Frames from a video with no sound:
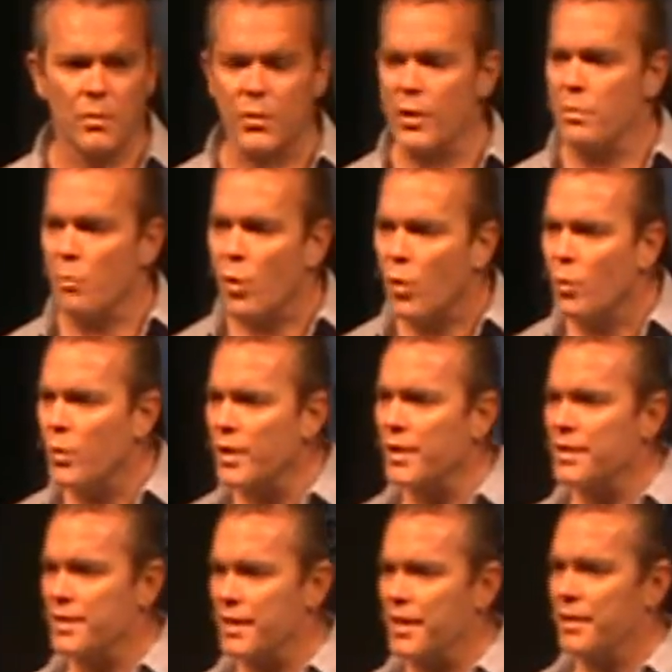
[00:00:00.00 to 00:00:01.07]
Were you more
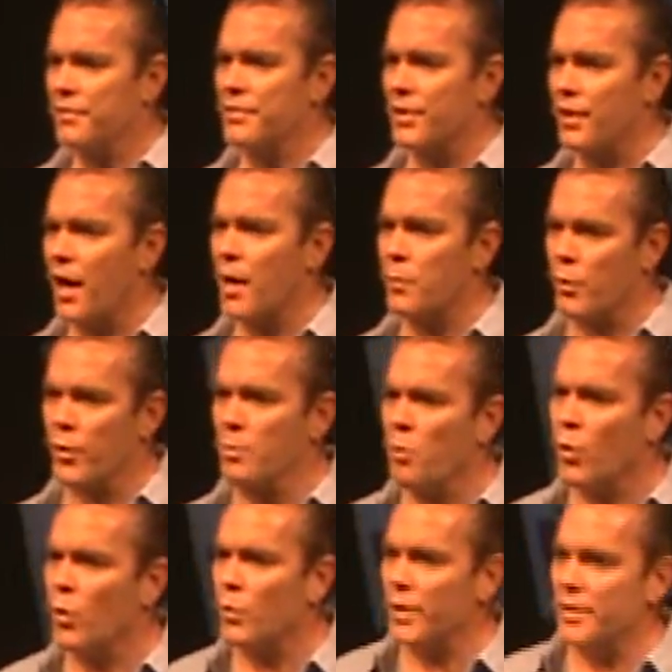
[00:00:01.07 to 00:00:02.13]
willing to give to God? Were you
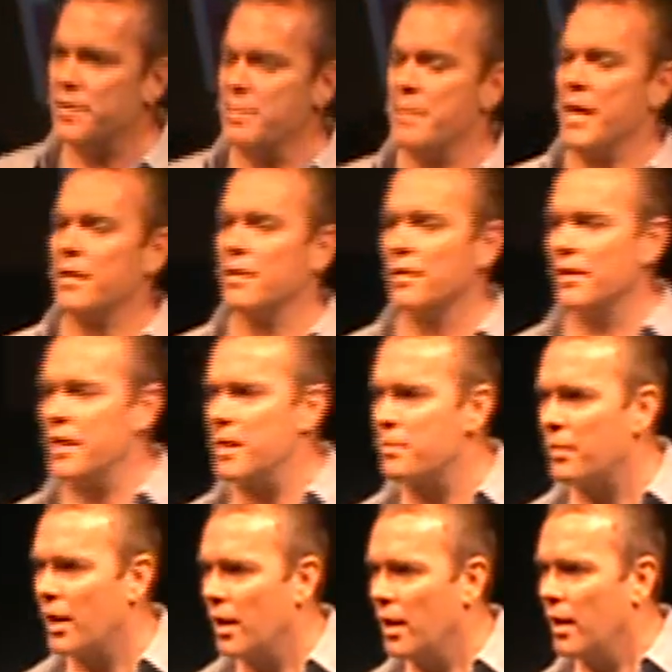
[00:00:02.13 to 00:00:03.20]
more willing to make the
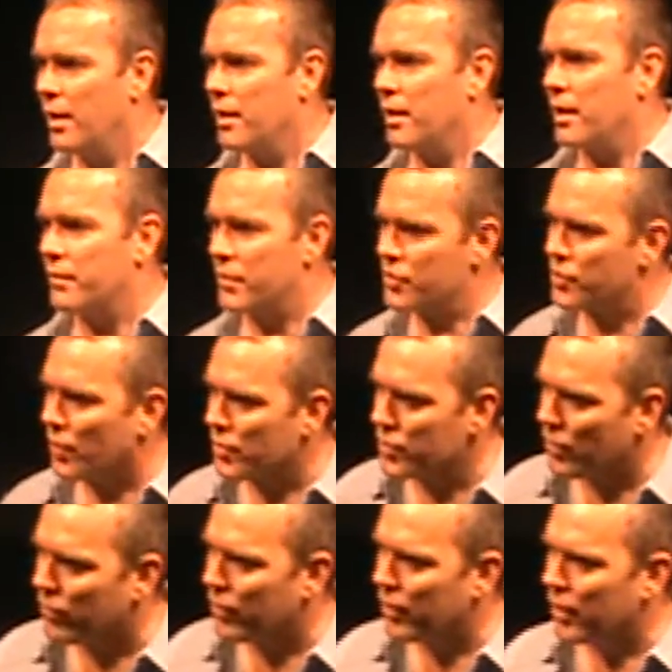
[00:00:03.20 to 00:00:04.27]
leap if the
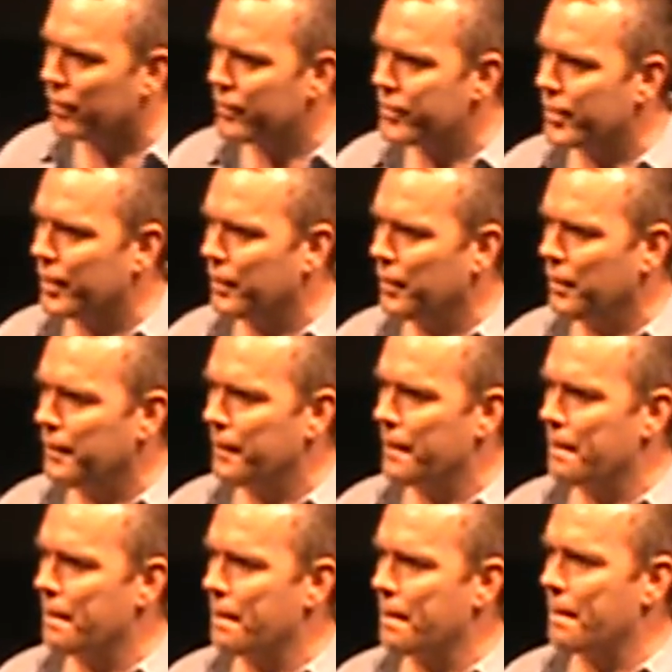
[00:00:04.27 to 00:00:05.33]
show's over all of a sudden?
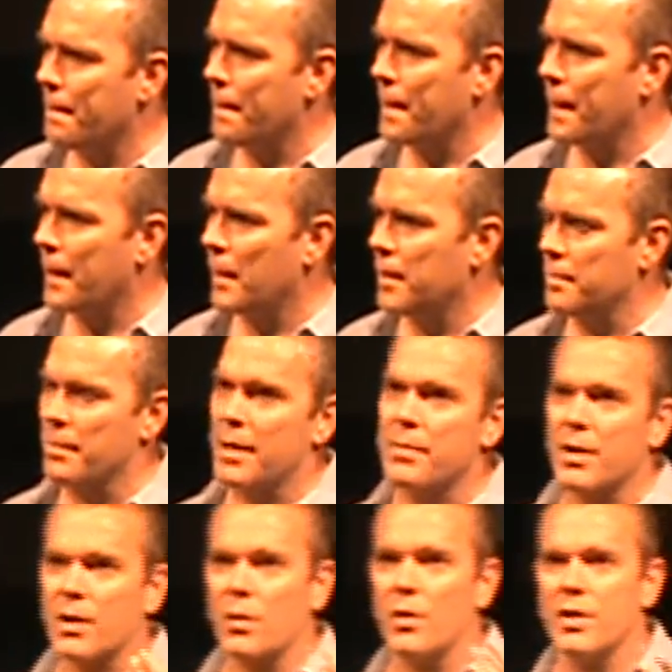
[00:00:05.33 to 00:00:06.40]

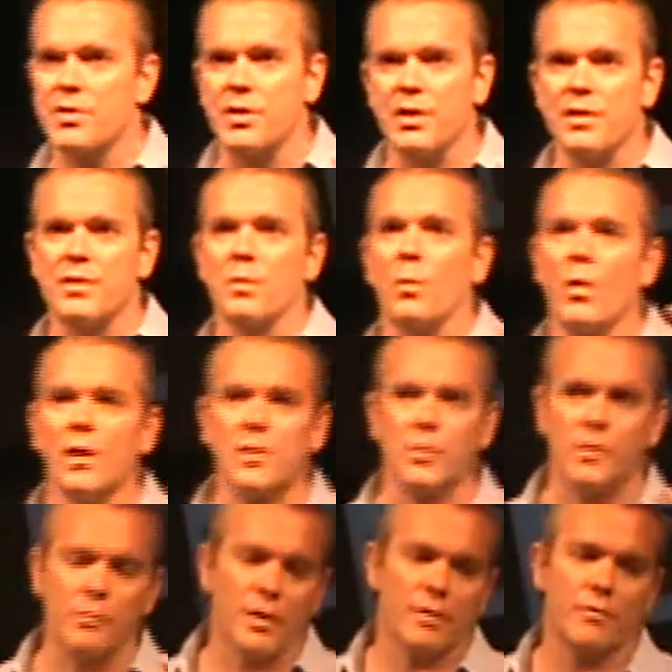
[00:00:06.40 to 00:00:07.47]
Maybe the question isn't what
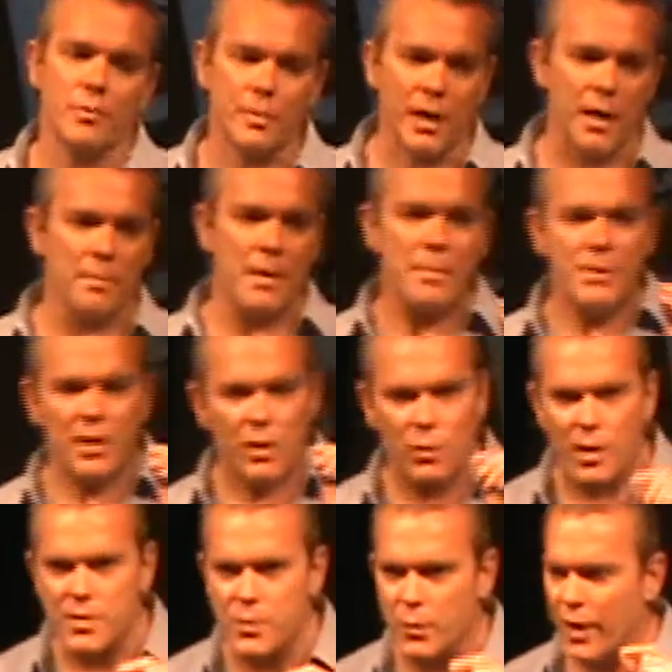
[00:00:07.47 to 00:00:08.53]
do we want from God. Maybe the
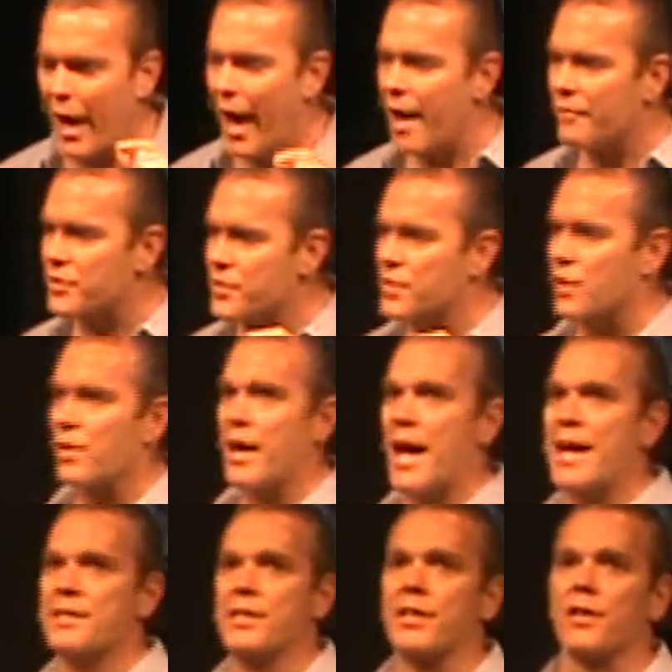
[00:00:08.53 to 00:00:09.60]
question we have to start
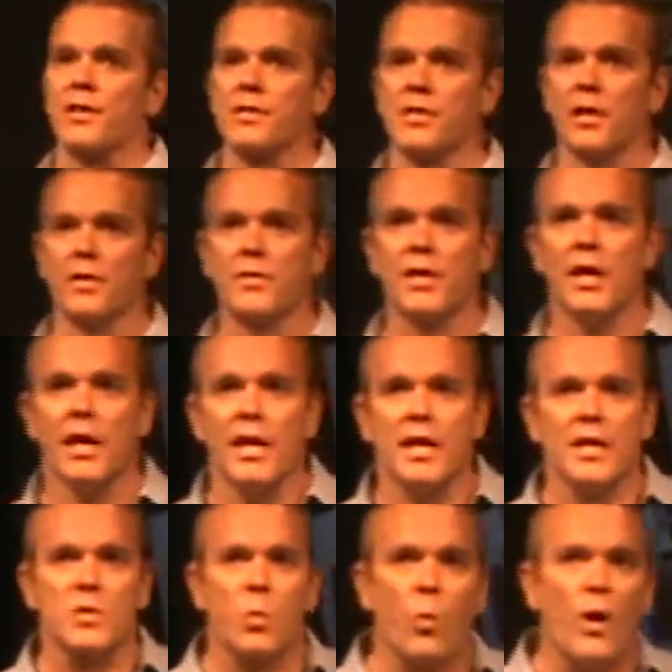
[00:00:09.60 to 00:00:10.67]
asking ourselves
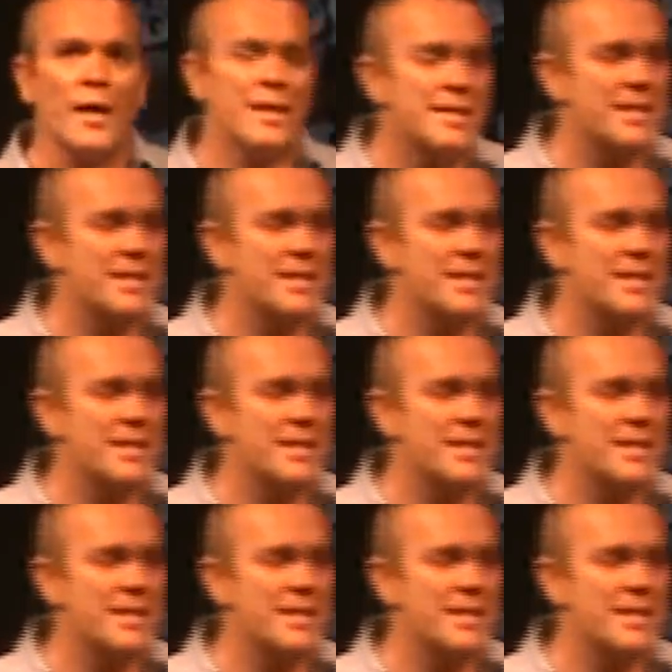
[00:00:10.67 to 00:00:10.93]
is, what